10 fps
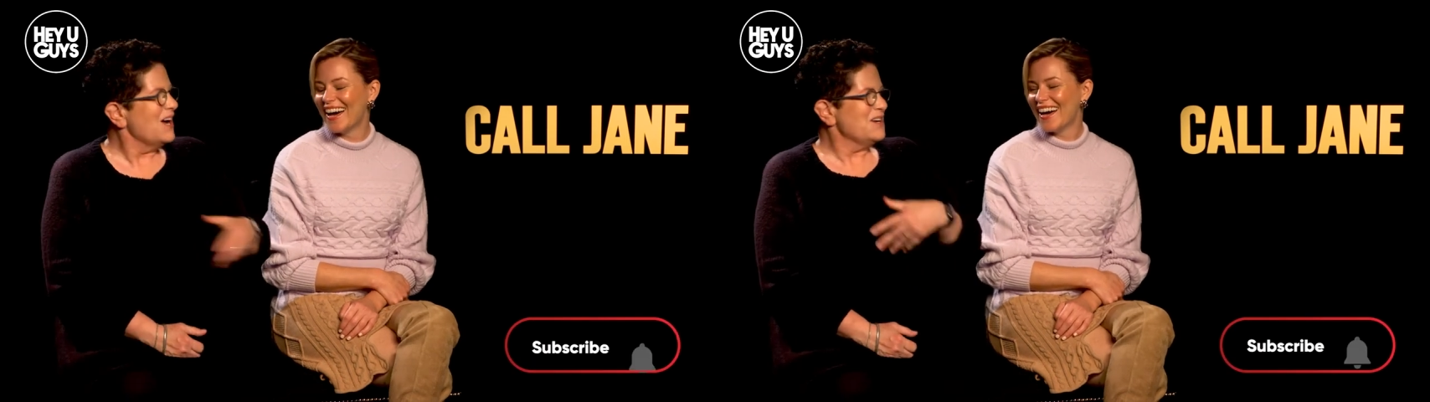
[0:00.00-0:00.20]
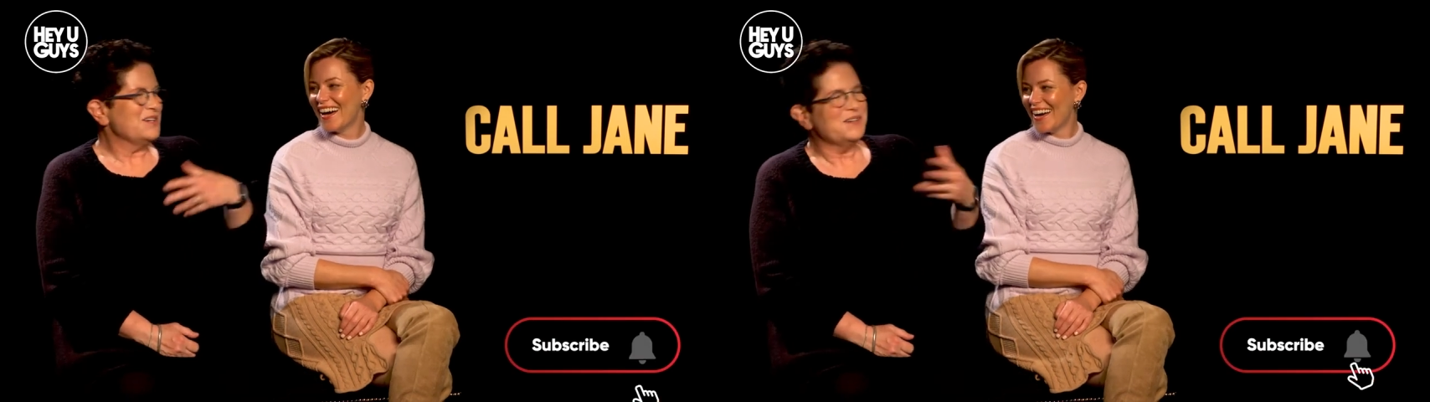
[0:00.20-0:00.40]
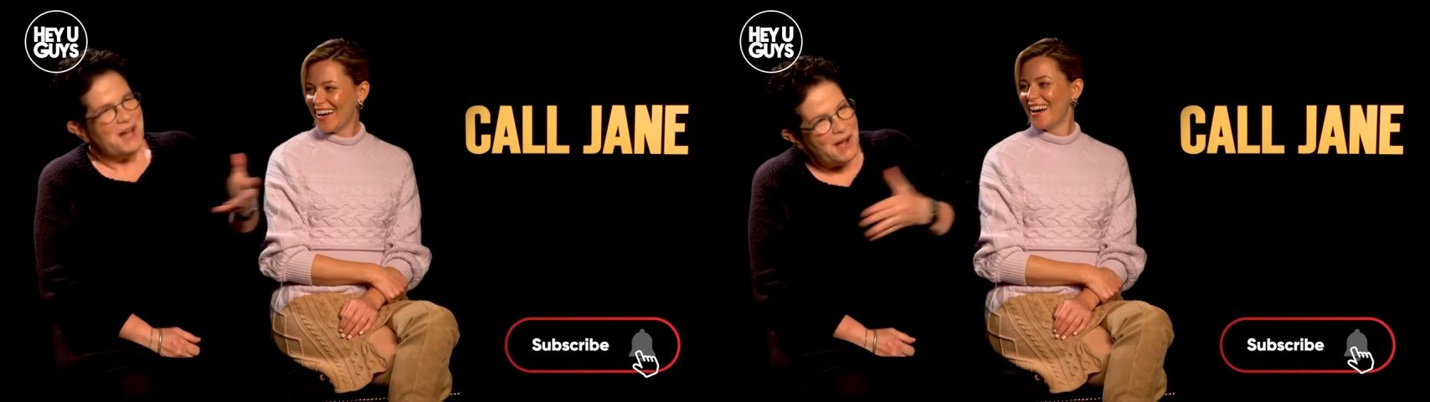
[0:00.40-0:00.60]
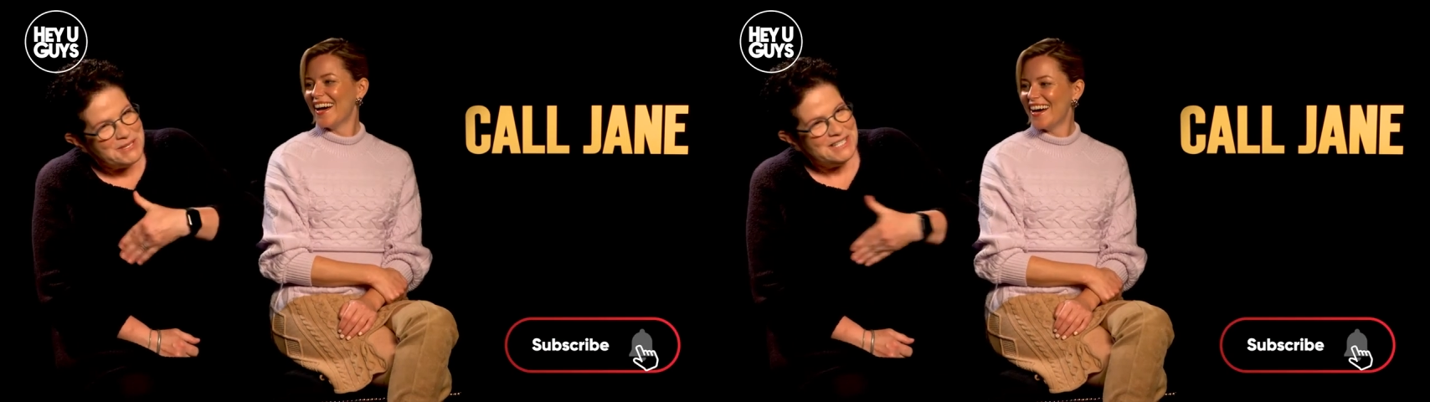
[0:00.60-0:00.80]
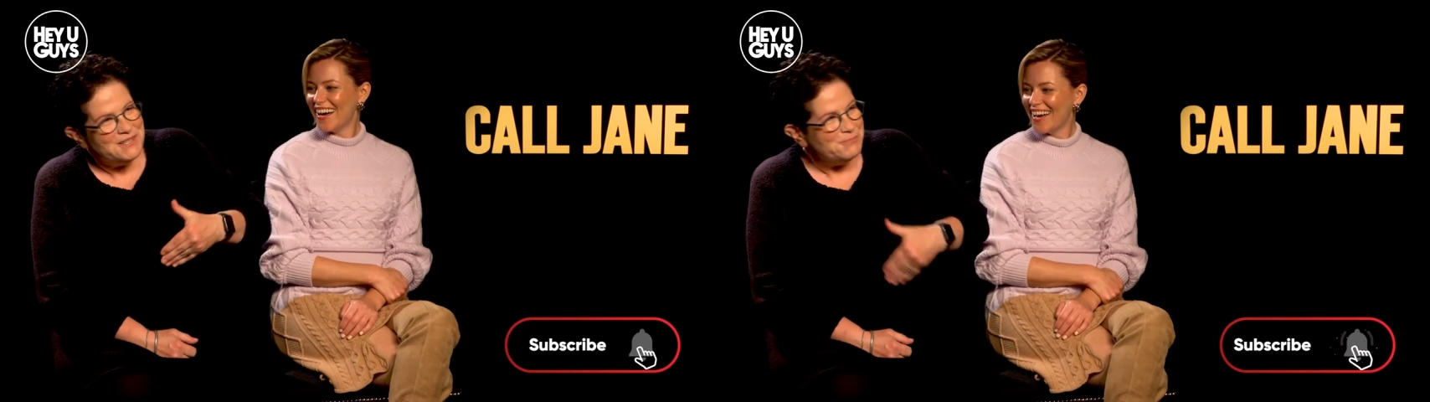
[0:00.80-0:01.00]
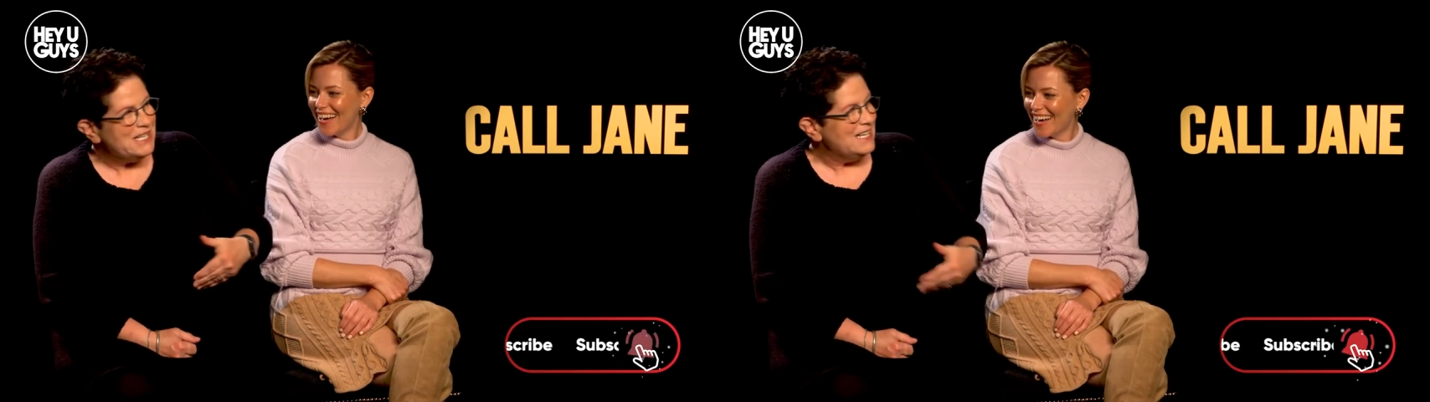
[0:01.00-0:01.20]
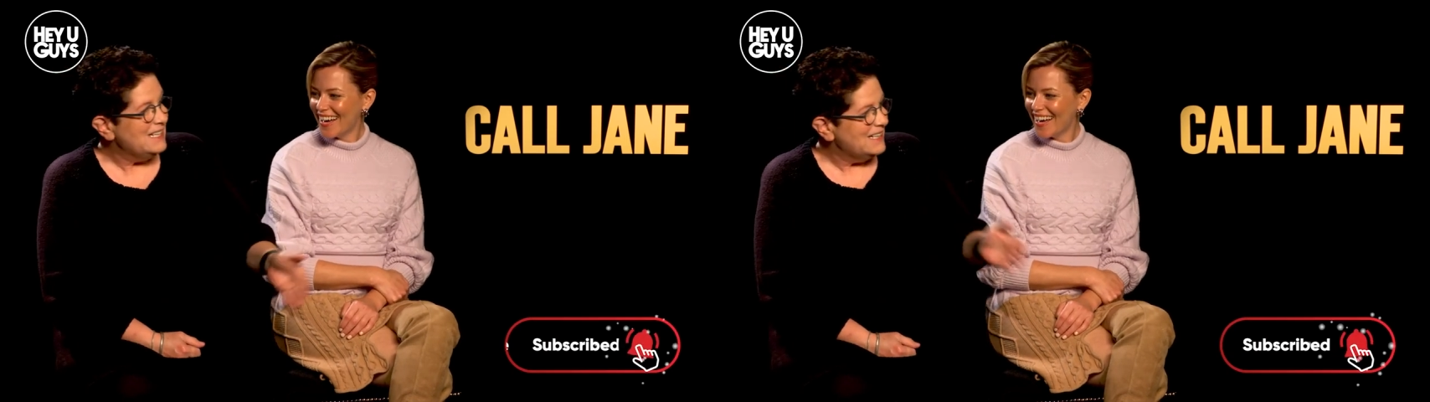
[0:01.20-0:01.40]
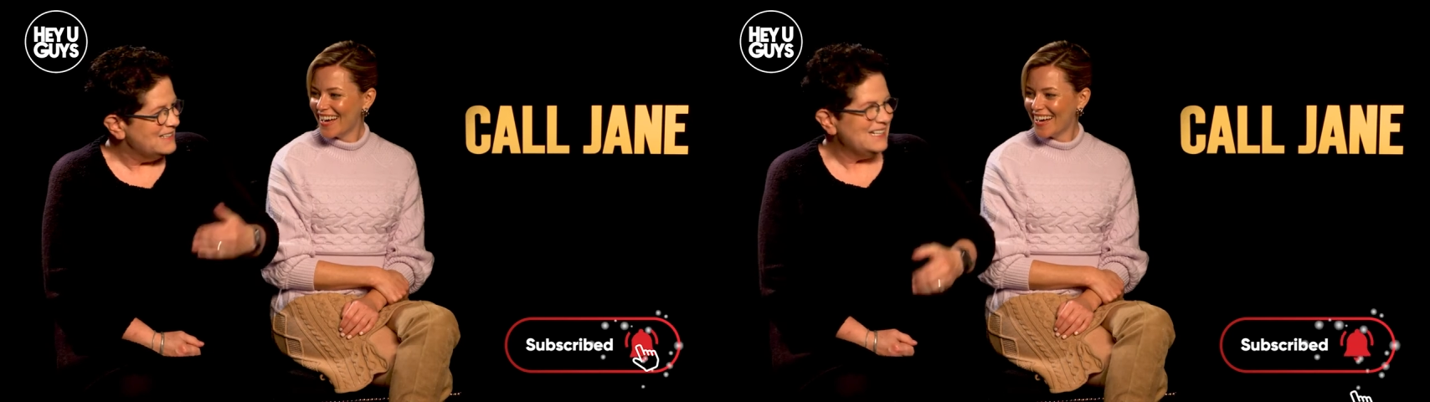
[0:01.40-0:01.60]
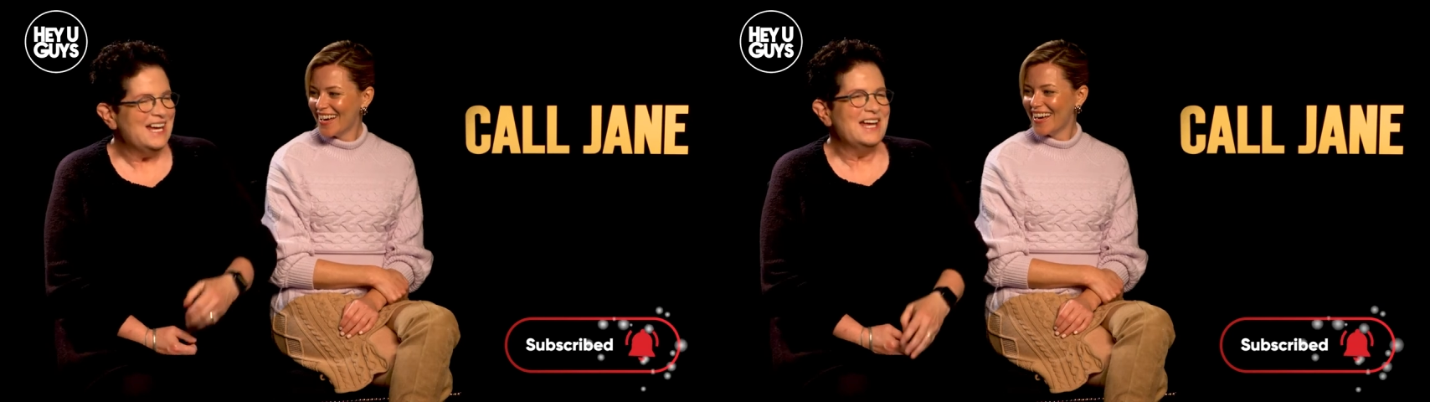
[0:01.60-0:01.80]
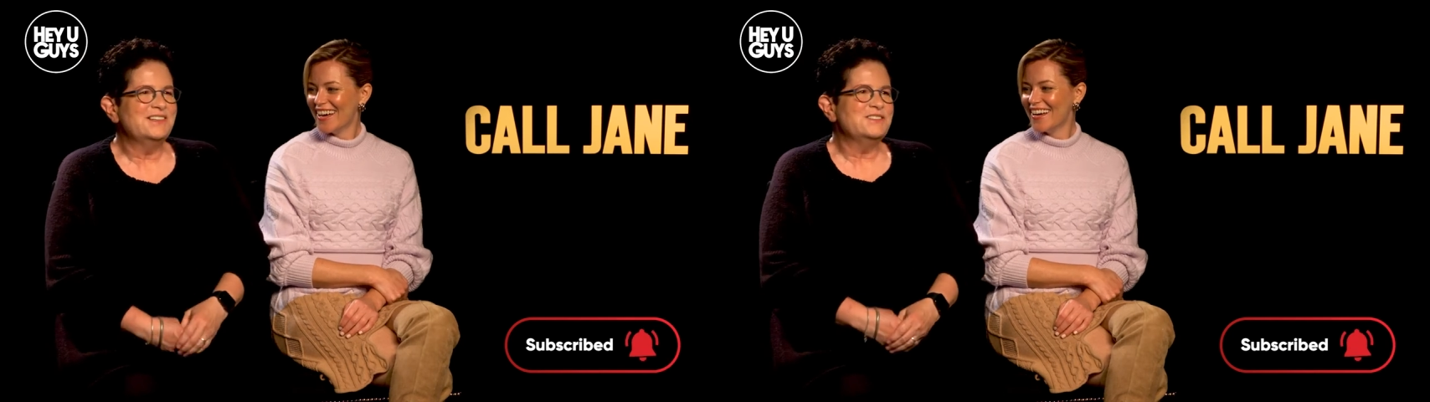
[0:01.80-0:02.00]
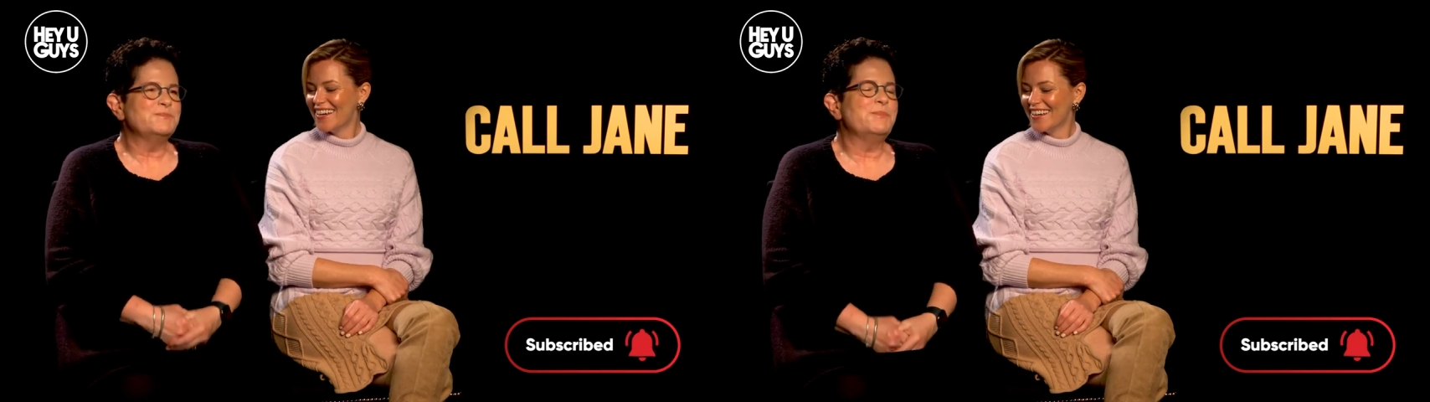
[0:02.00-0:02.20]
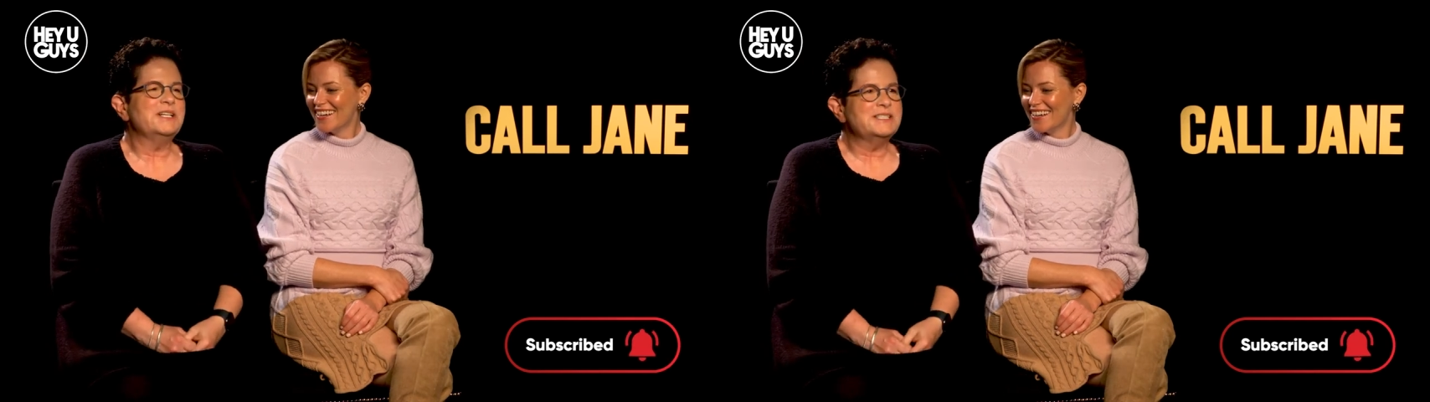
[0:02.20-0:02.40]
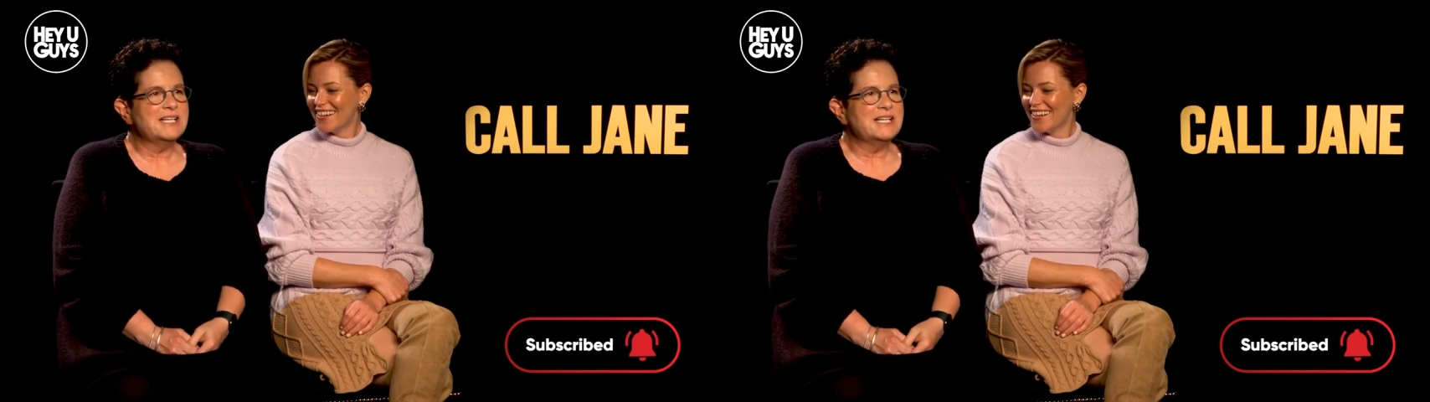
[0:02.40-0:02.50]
Speaker 1: I come in at the beginning and the end, but